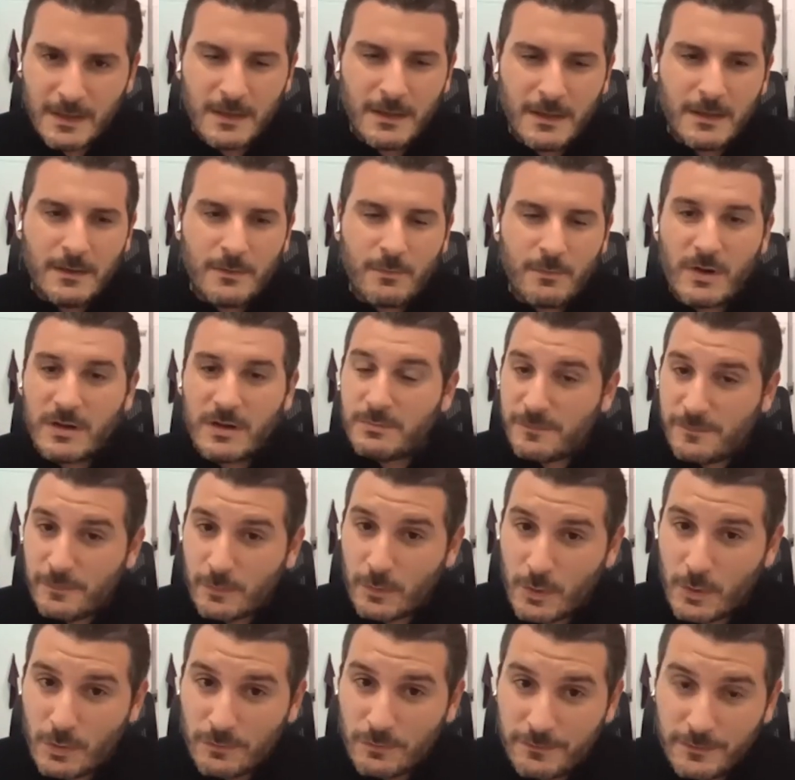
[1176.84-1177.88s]
right before
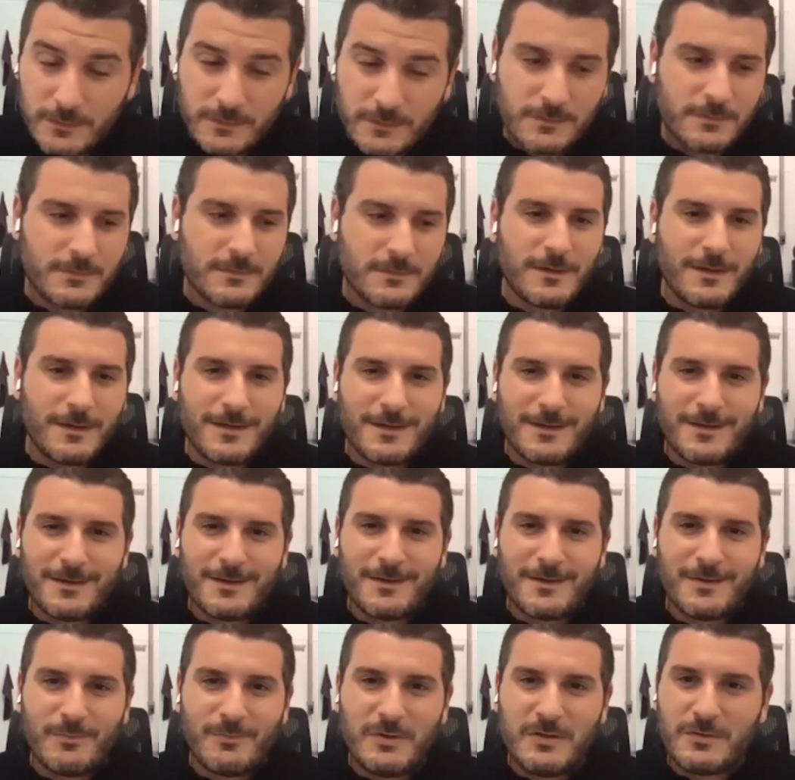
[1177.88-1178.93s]

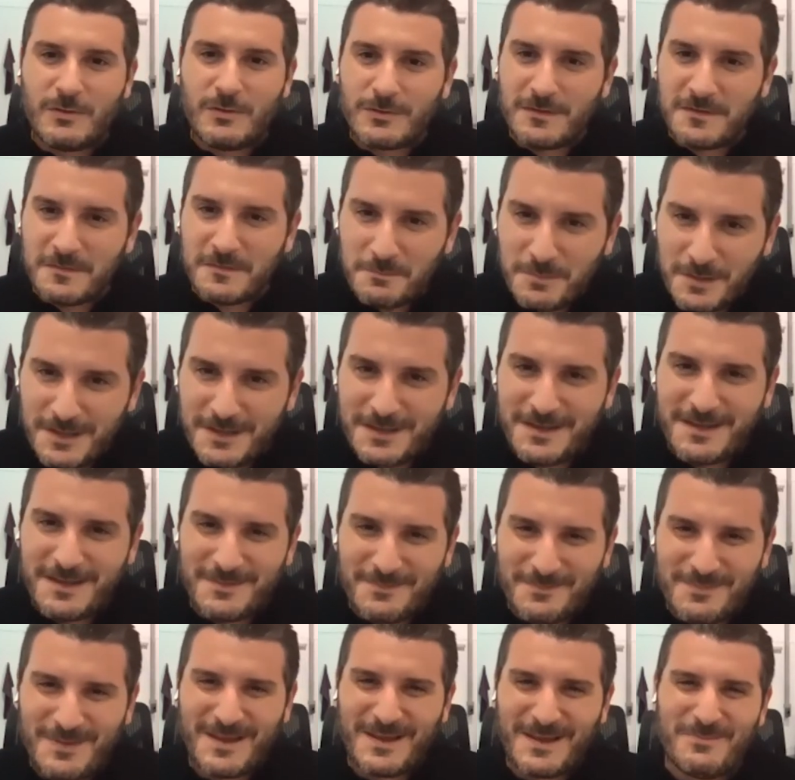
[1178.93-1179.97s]
COVID, we took this
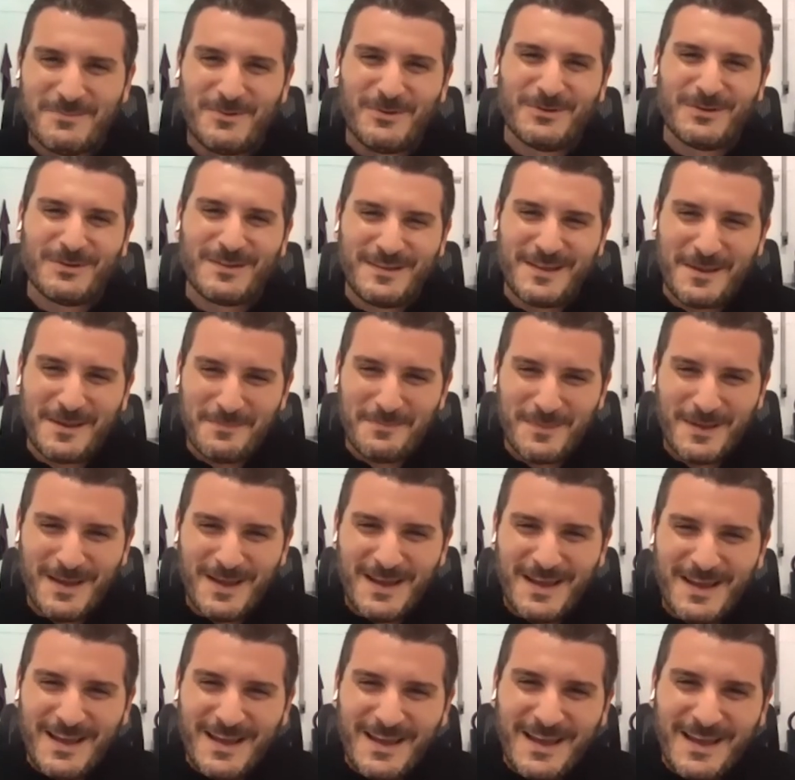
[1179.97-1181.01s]
big bold step,
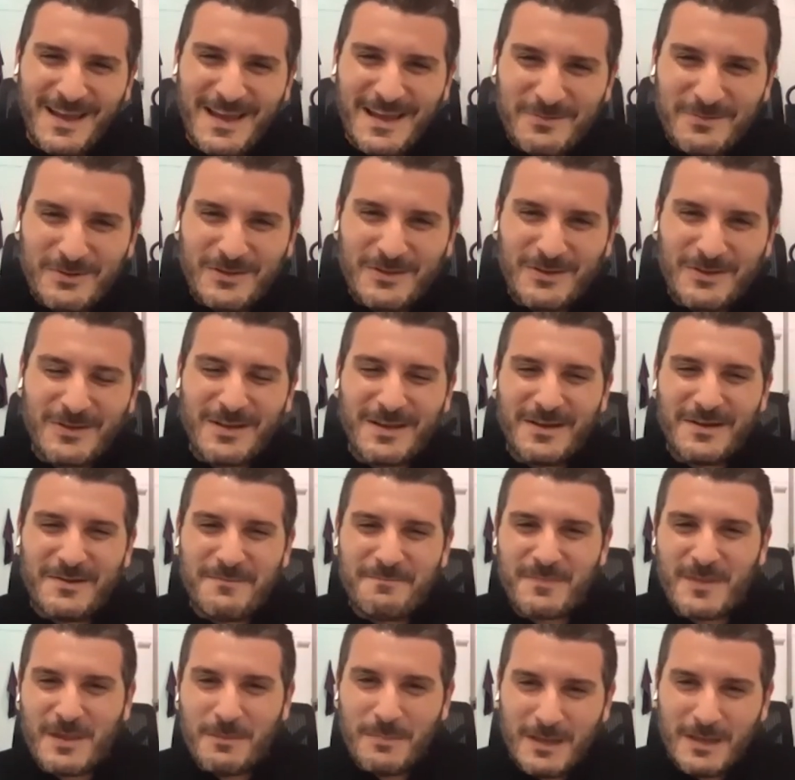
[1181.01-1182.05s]
and we took a
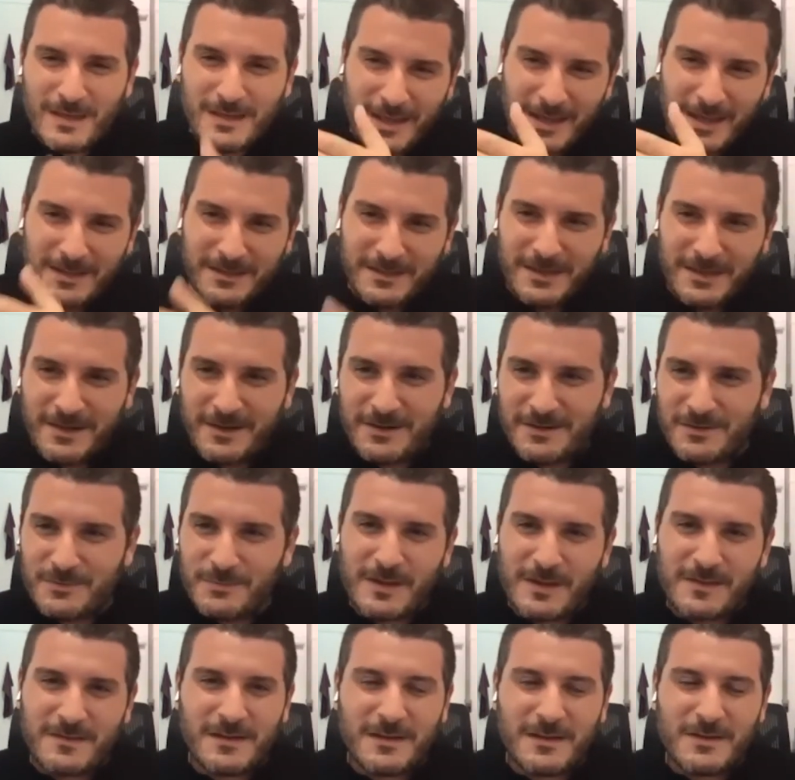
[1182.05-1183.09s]
big land here in
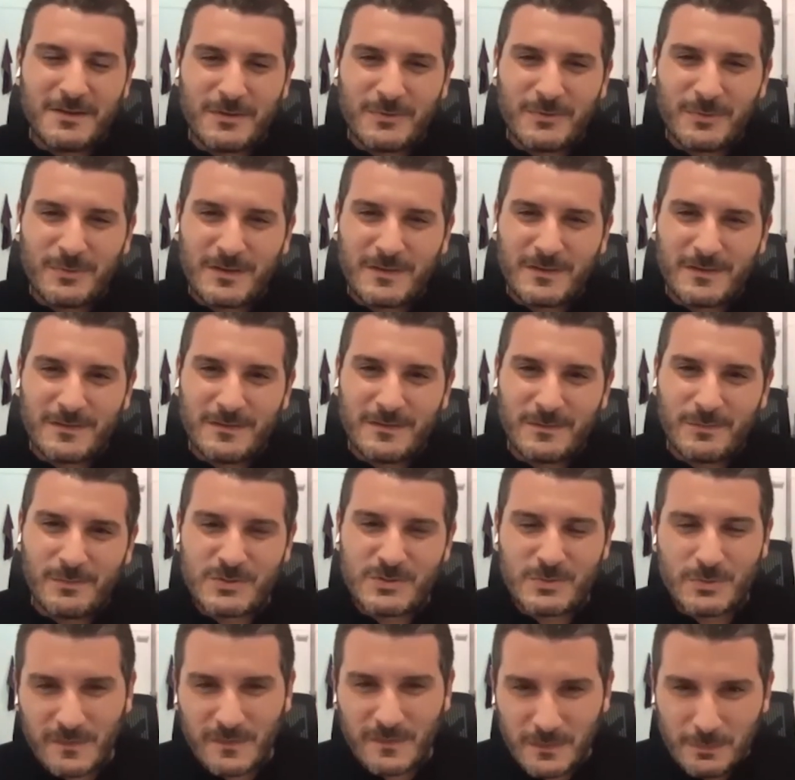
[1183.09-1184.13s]
Dubai Silicon Oasis, which
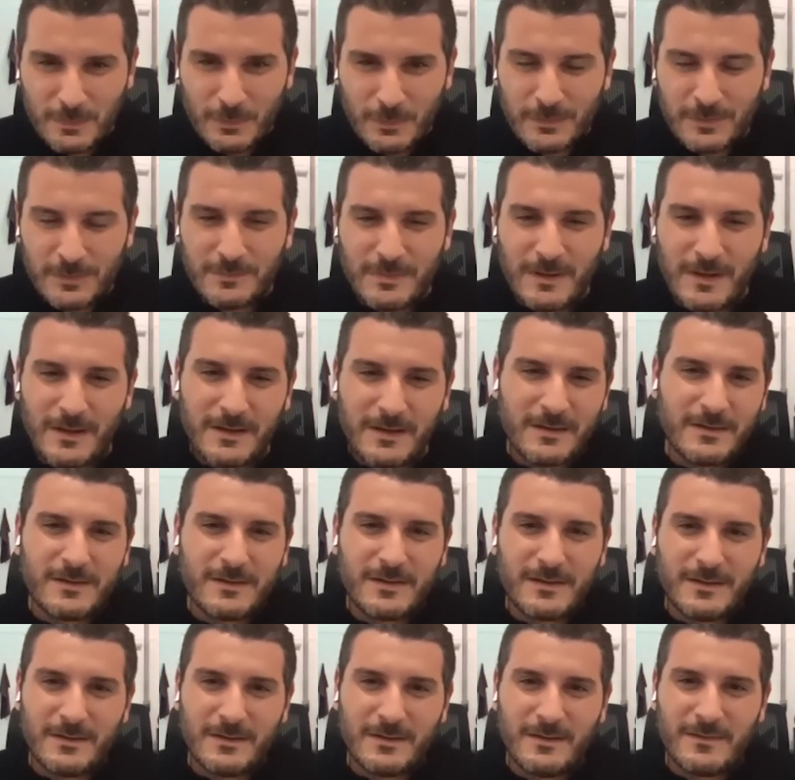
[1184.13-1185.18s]
was supported by
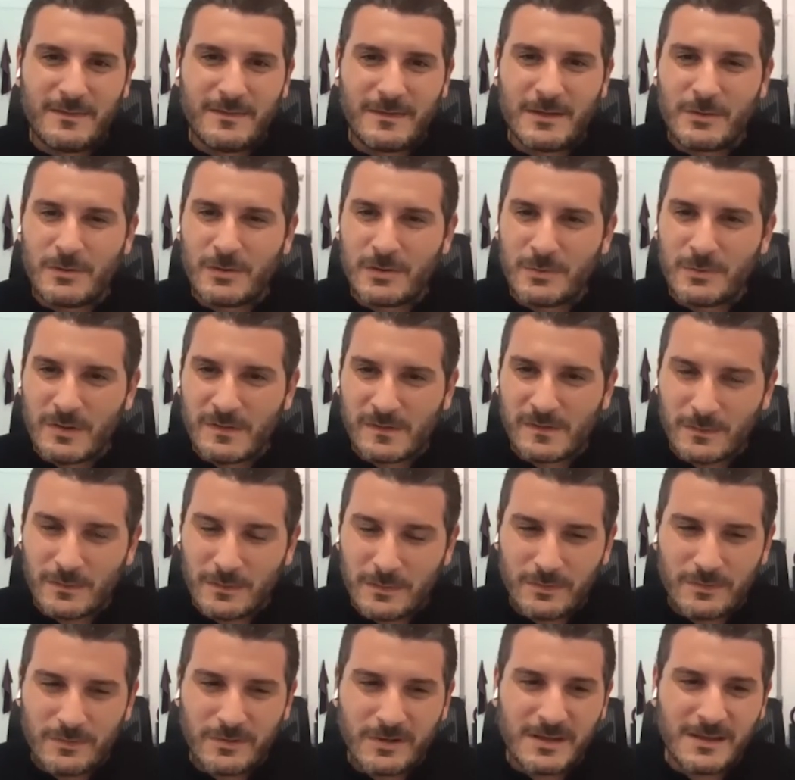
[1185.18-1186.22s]
the Silicon Oasis
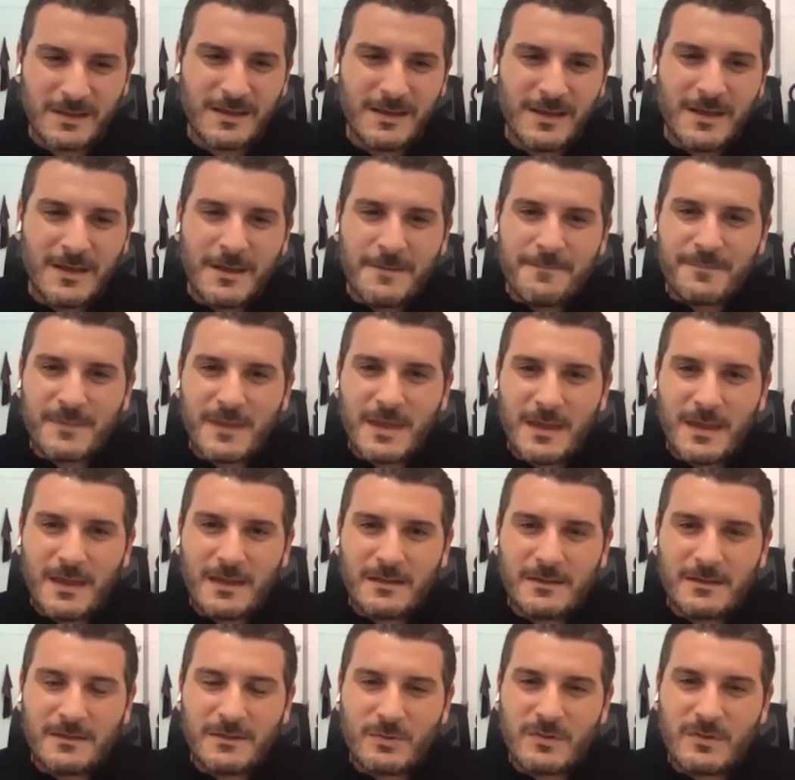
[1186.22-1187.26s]
Authority,
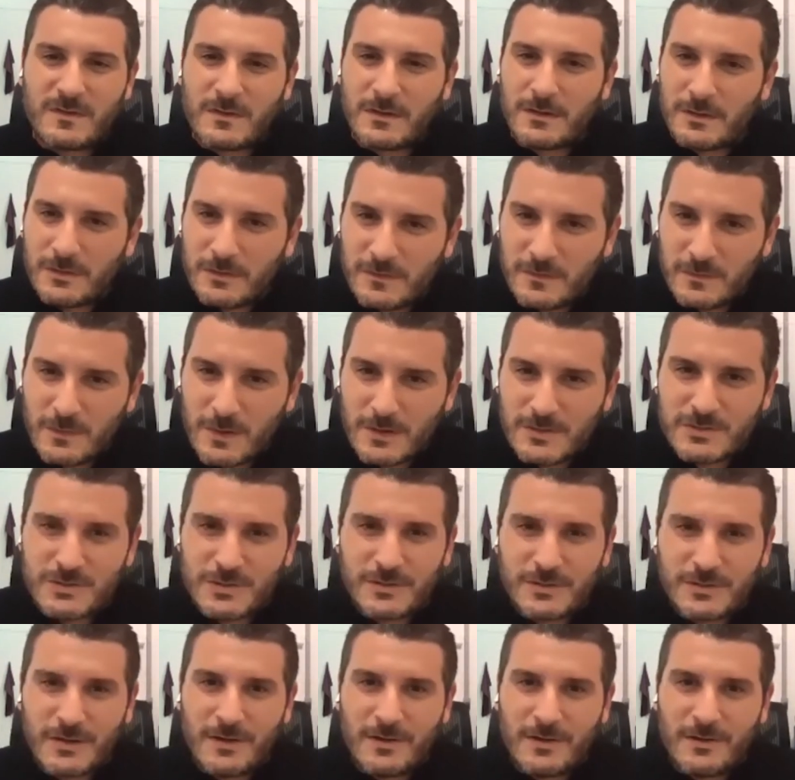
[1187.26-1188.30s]
and we started
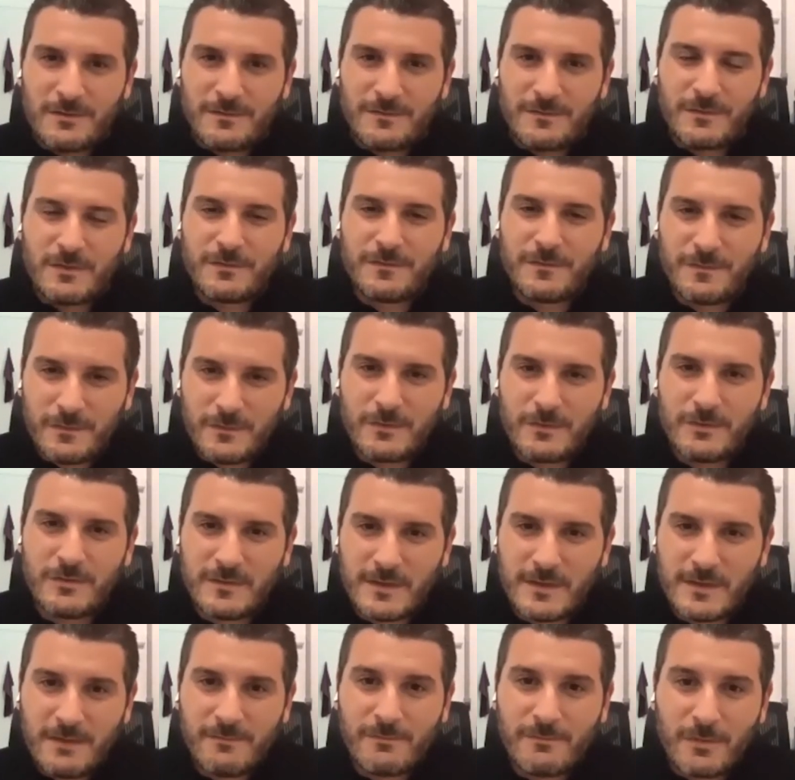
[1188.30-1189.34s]
construction of the first
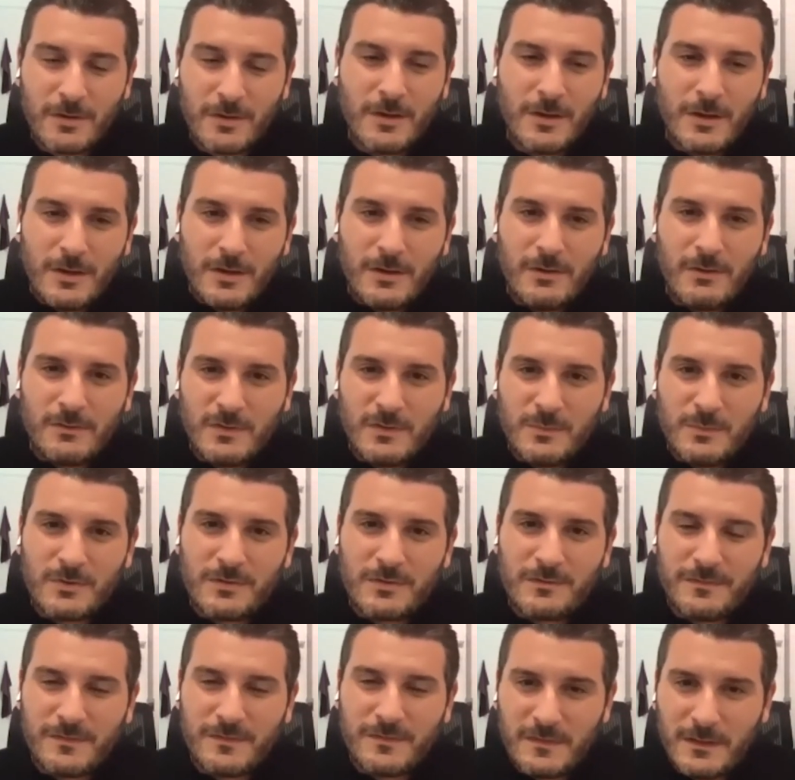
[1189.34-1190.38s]
ever
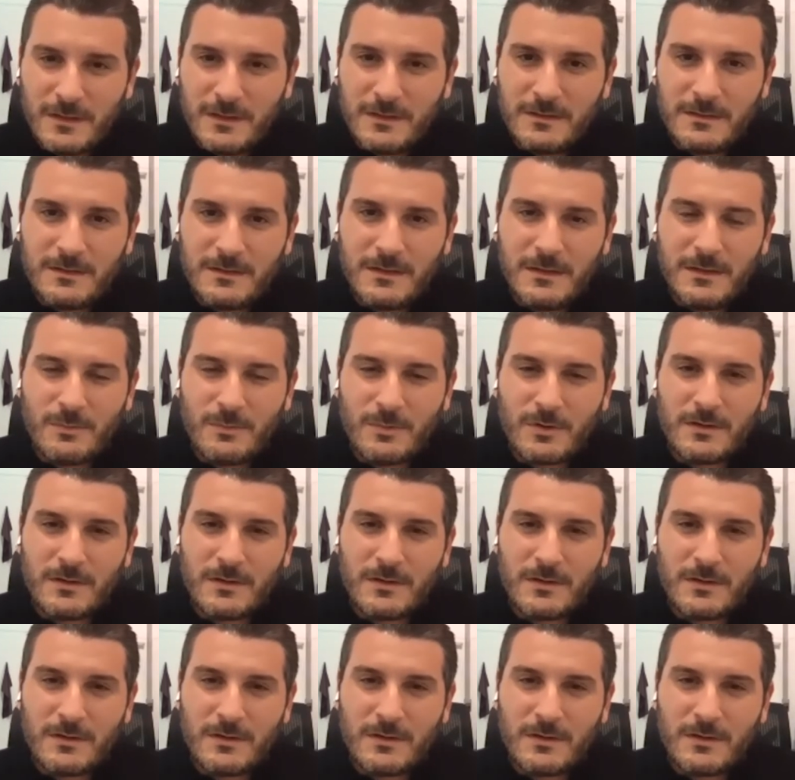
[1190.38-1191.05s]
automotive facility. When